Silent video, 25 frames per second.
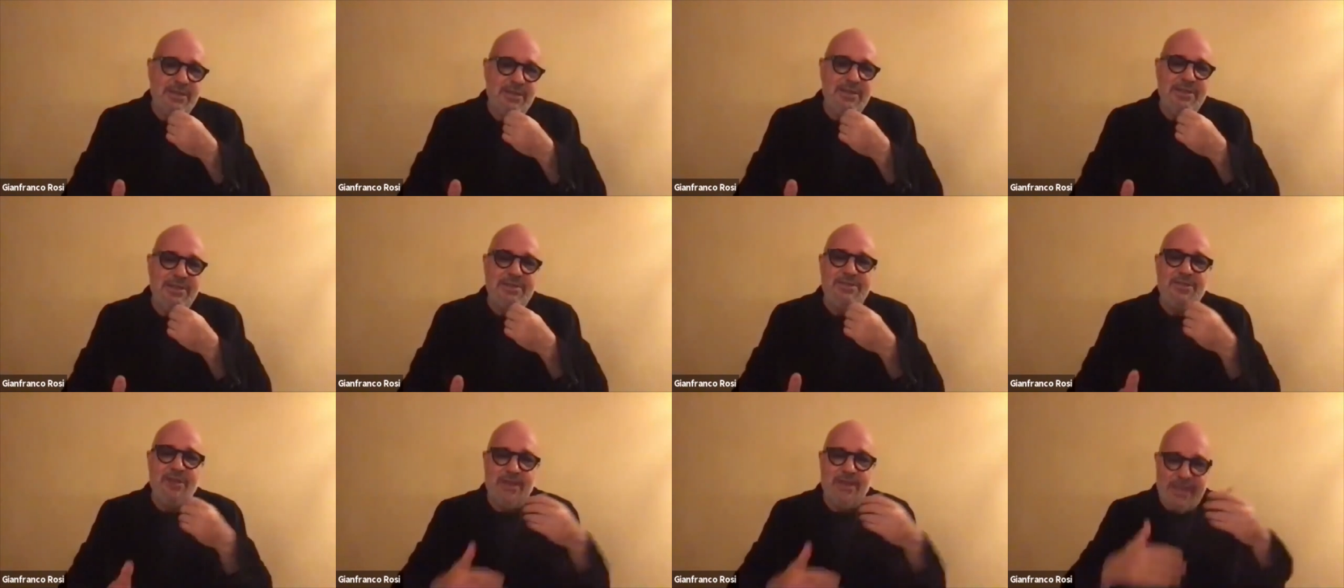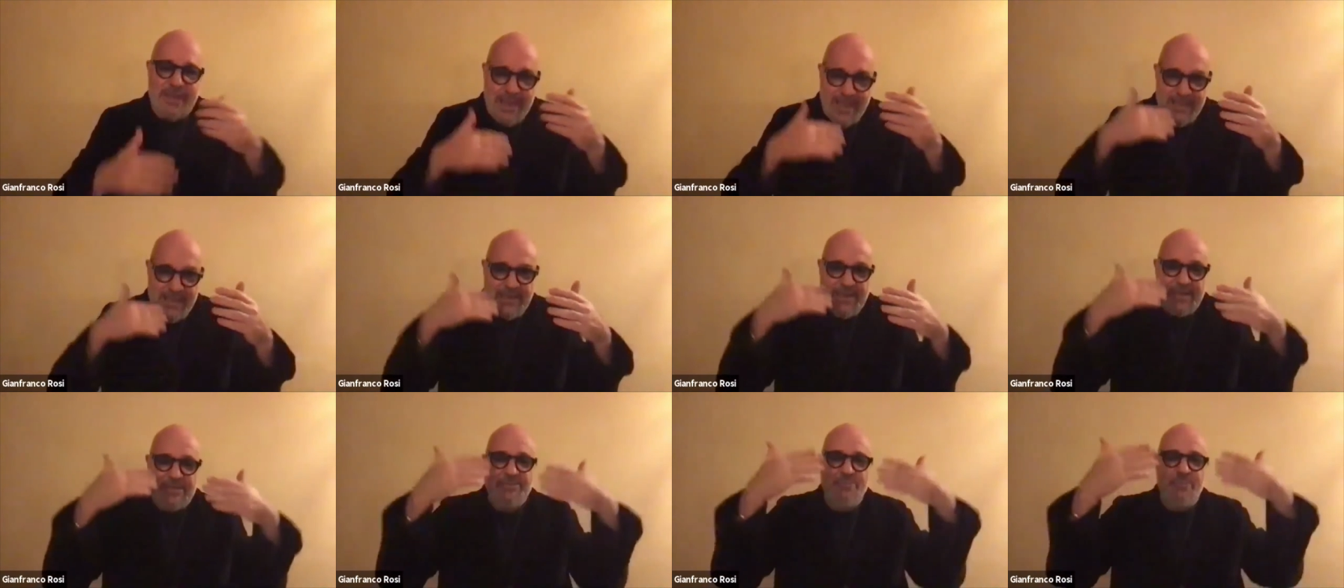So
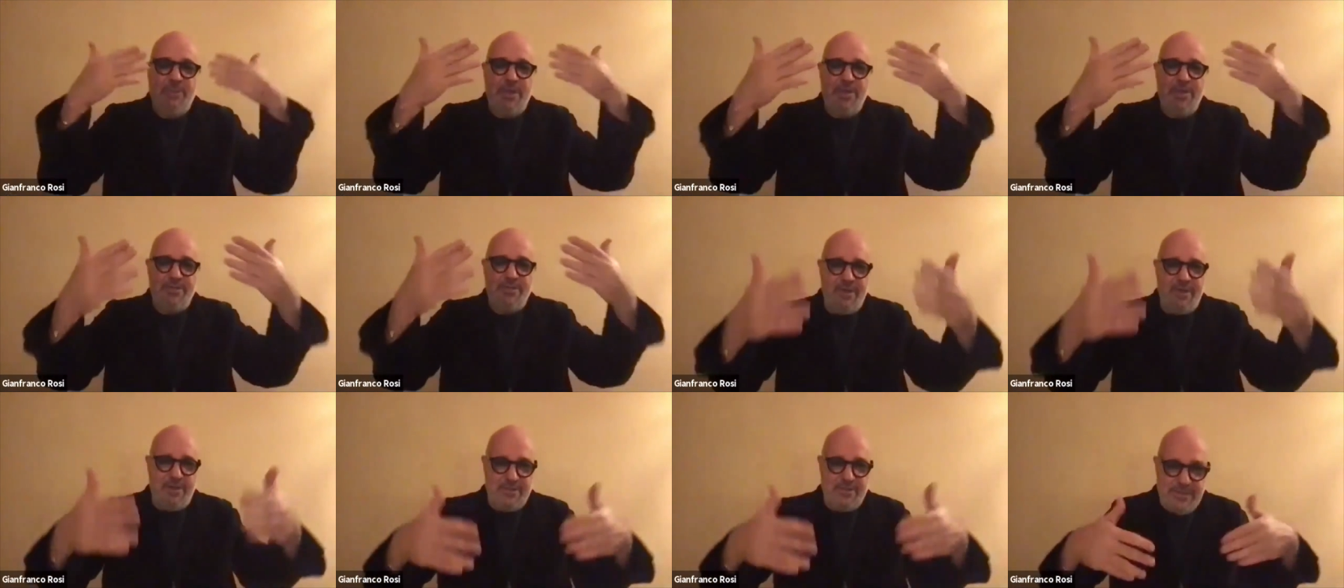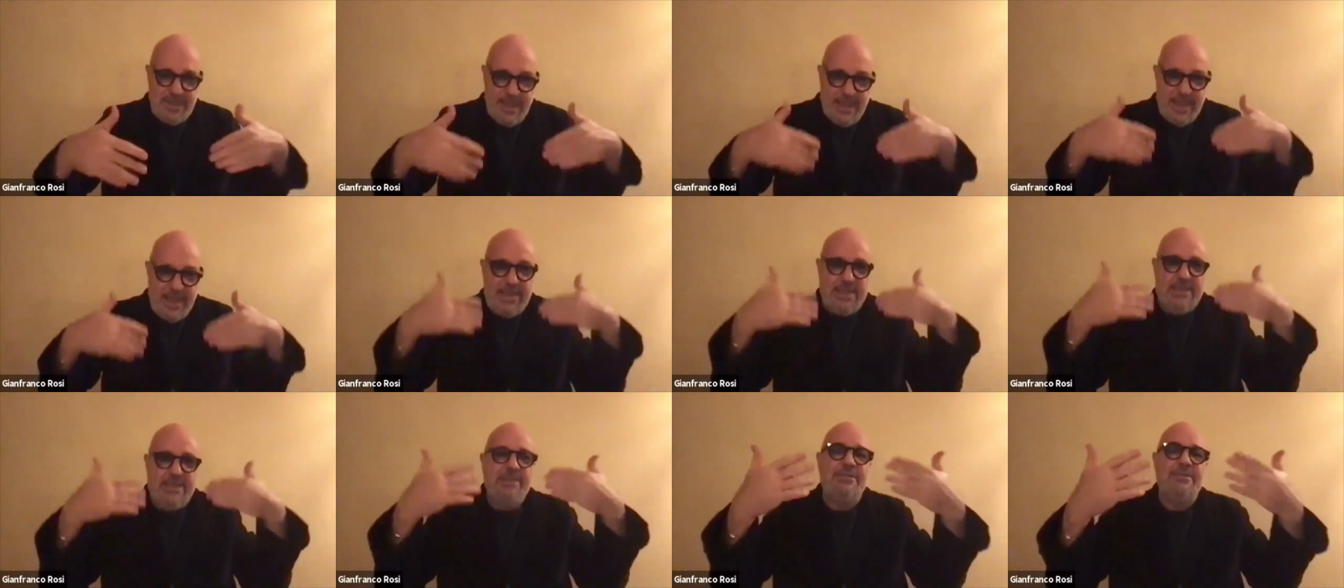again, I spent their
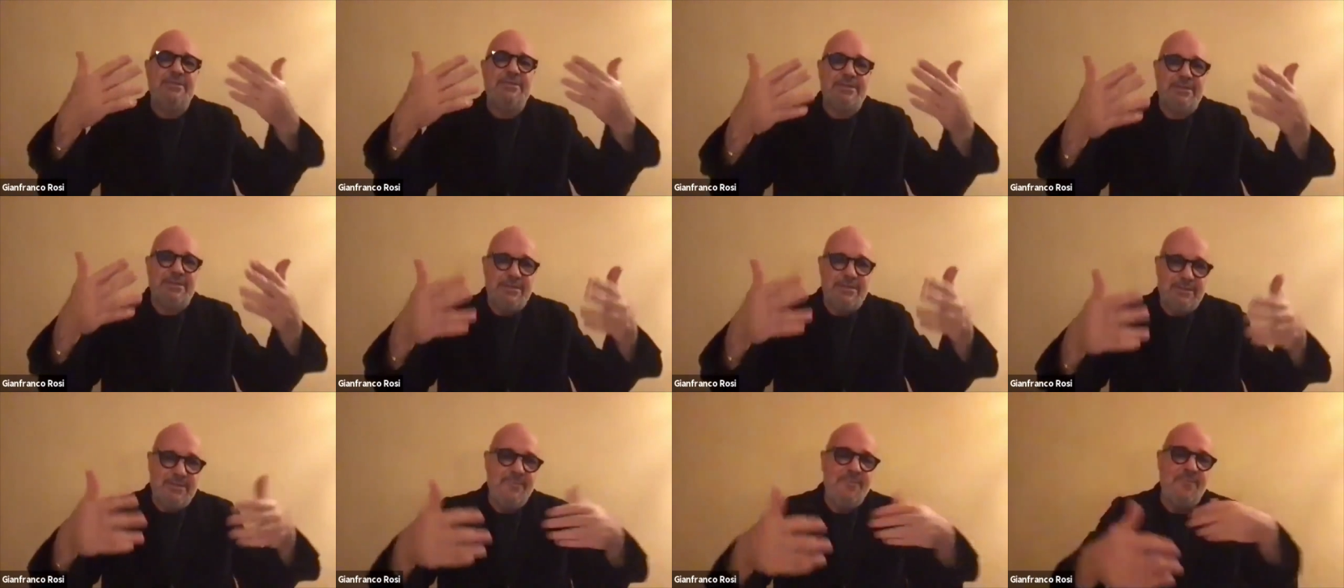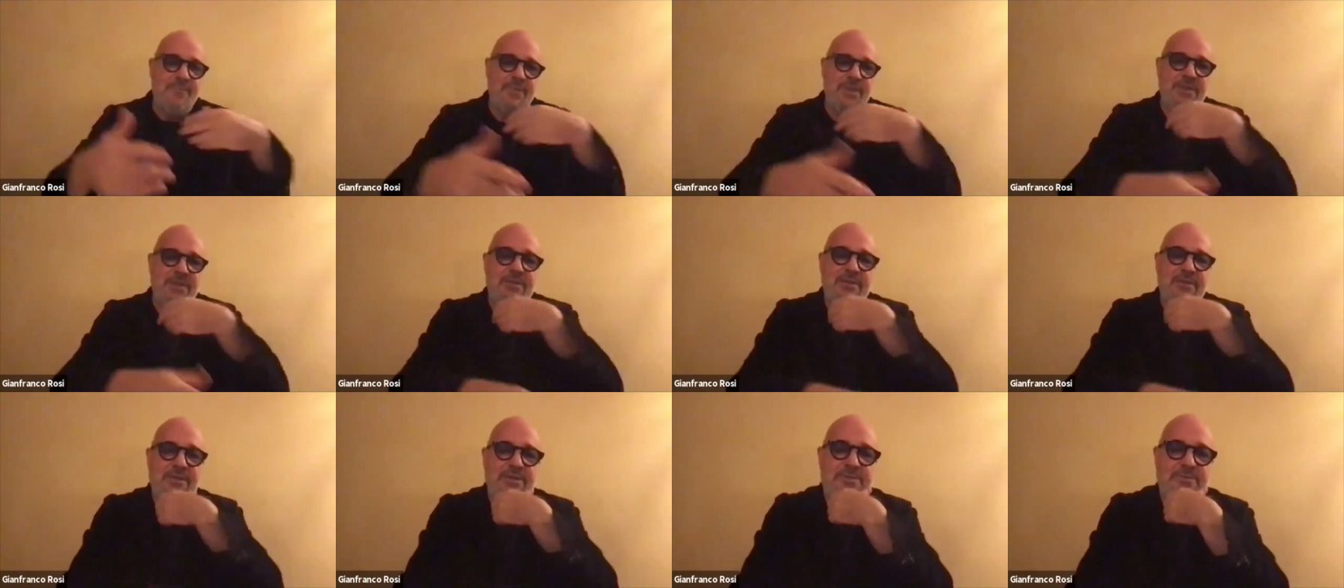days
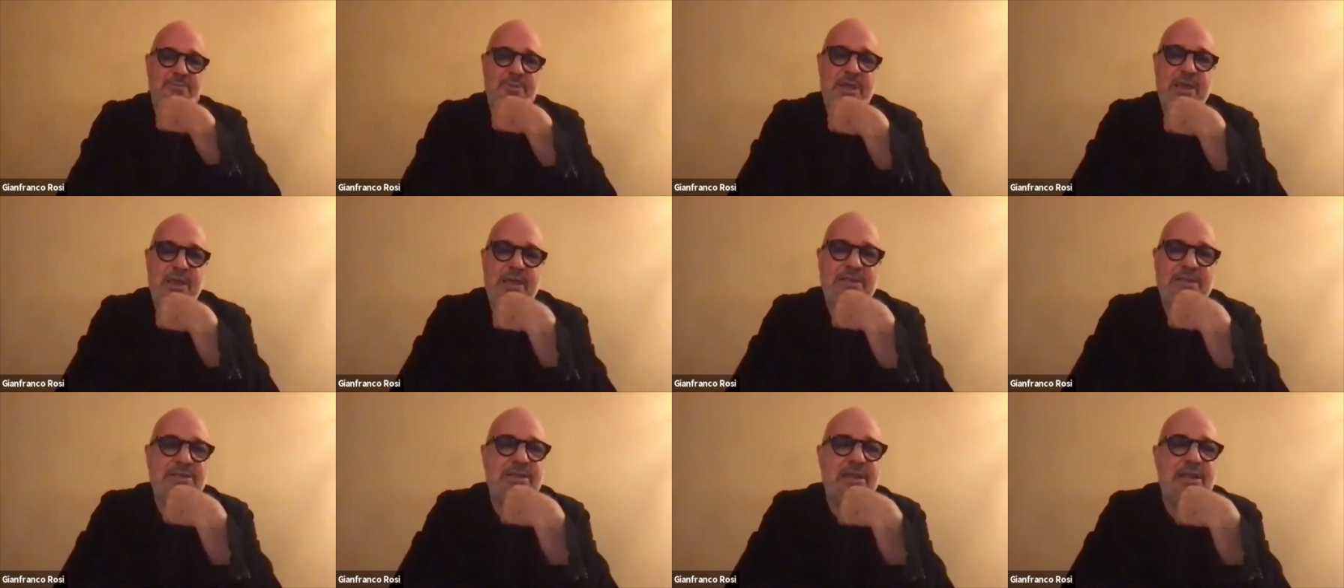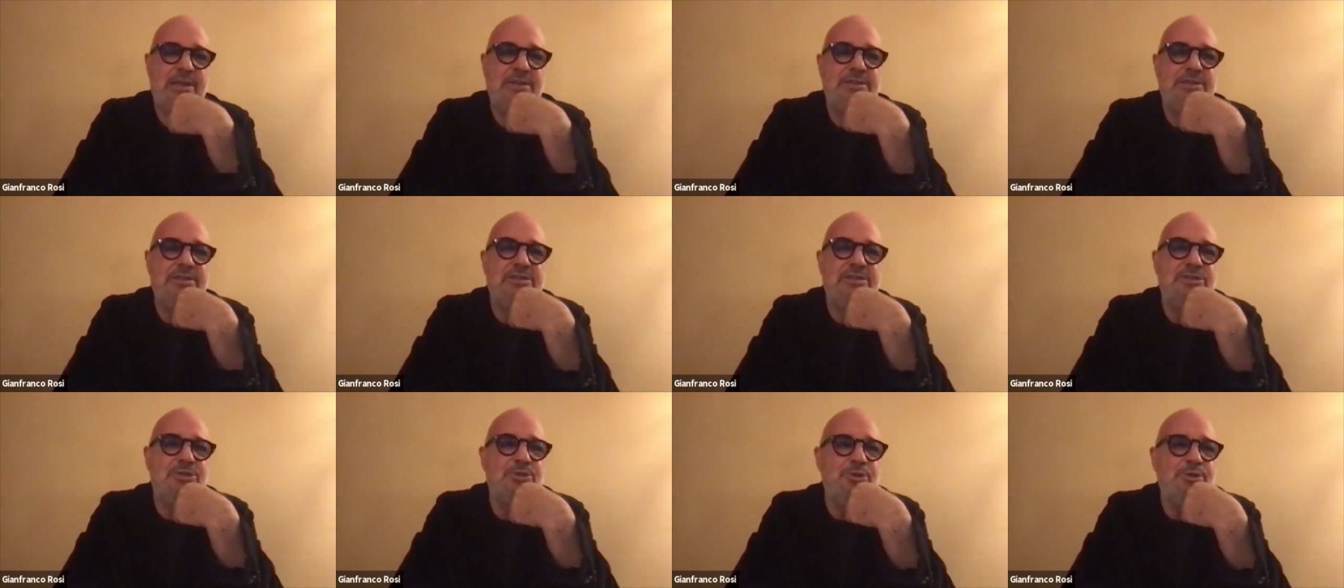in this place. I
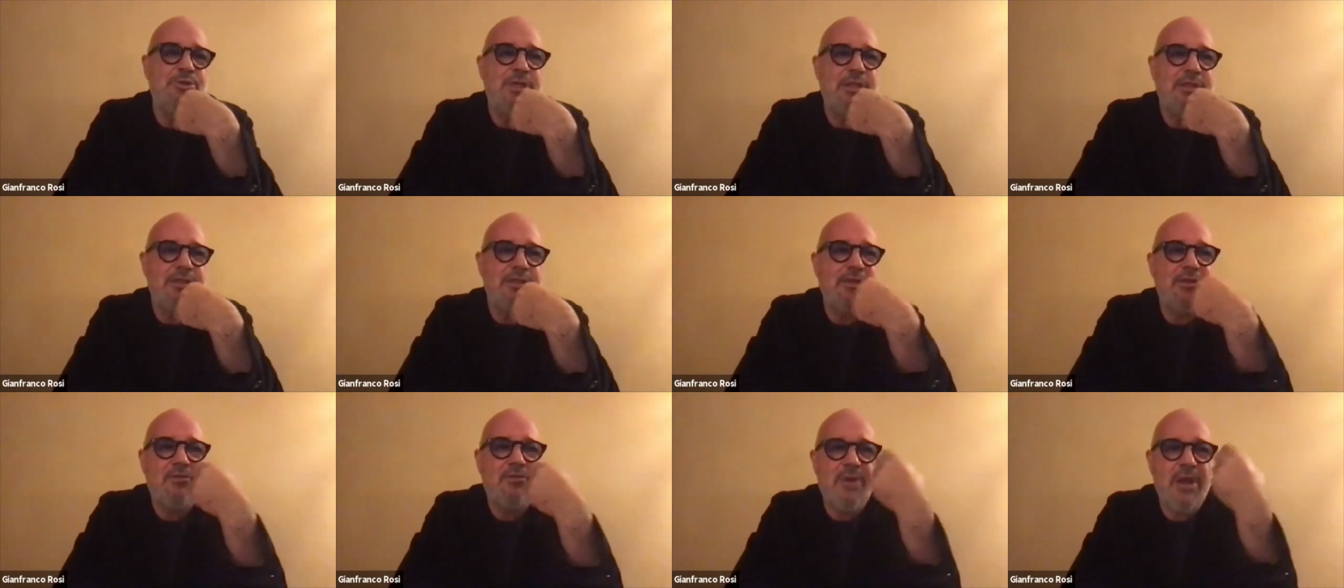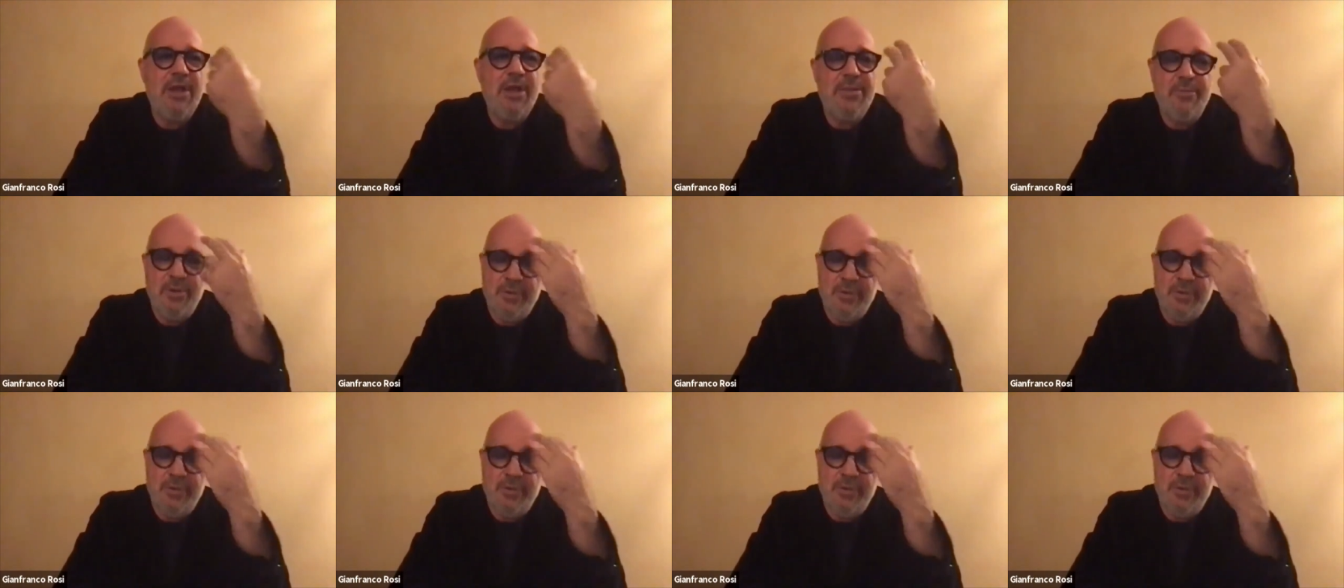understood that the incredible